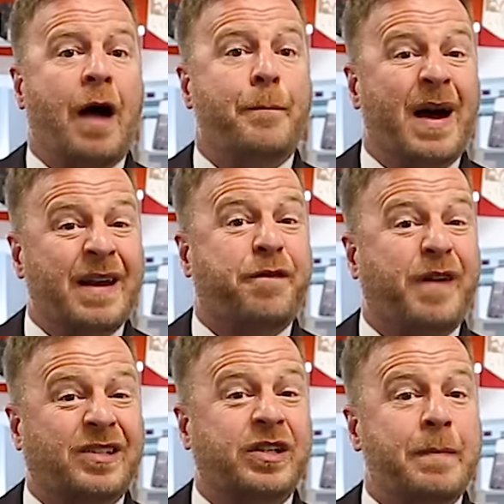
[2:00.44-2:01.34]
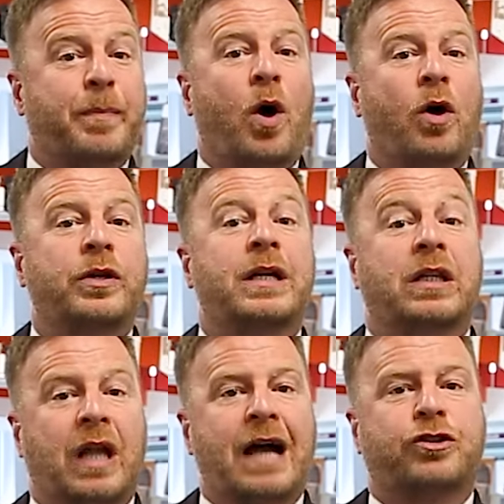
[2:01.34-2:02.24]
and manifestly important
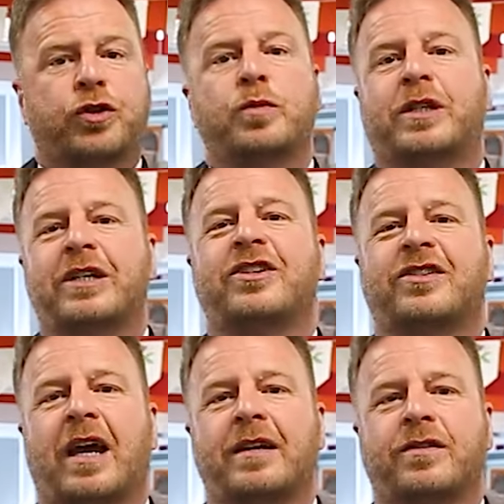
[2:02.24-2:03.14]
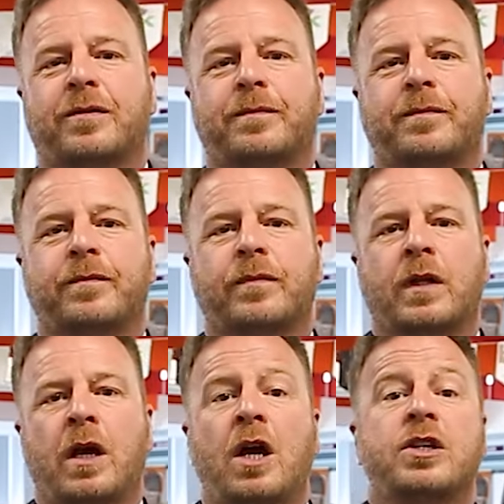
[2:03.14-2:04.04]
in large group teaching settings.
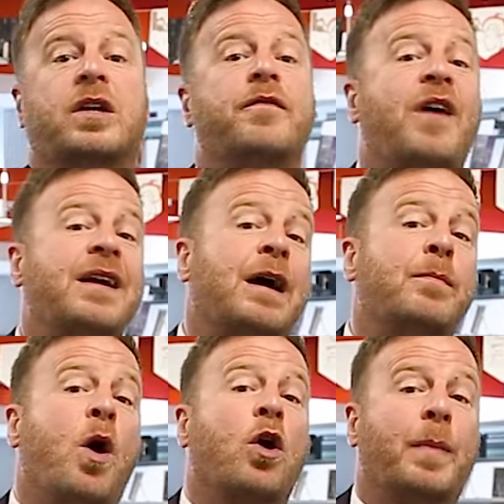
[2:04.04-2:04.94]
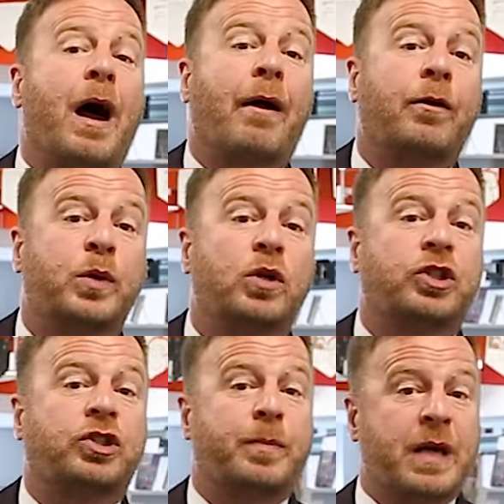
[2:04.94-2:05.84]
You can find out more about our
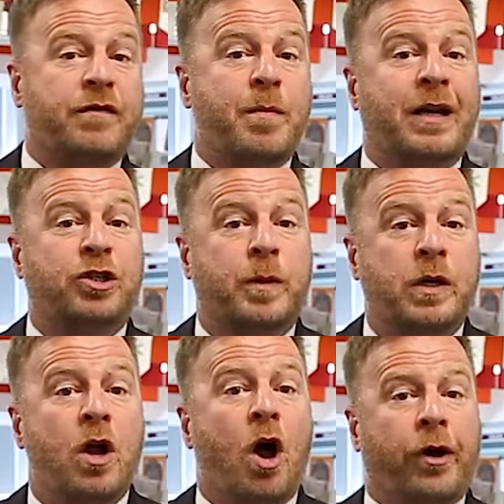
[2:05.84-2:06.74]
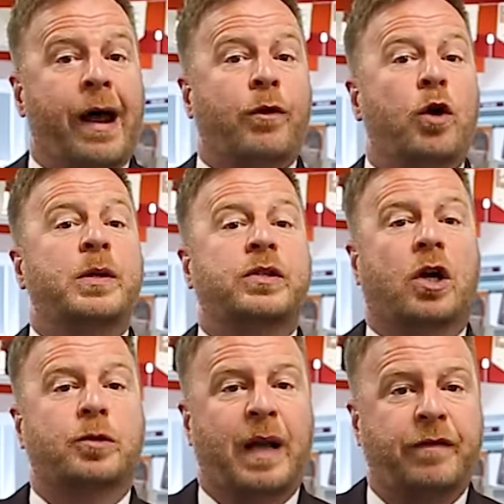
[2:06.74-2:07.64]
approaches to behaviour management on our open
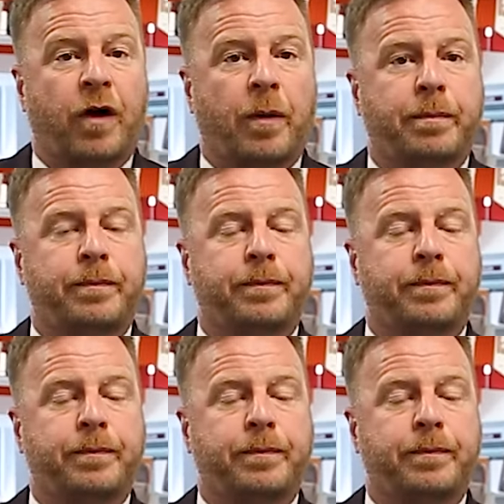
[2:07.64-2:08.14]
source platform.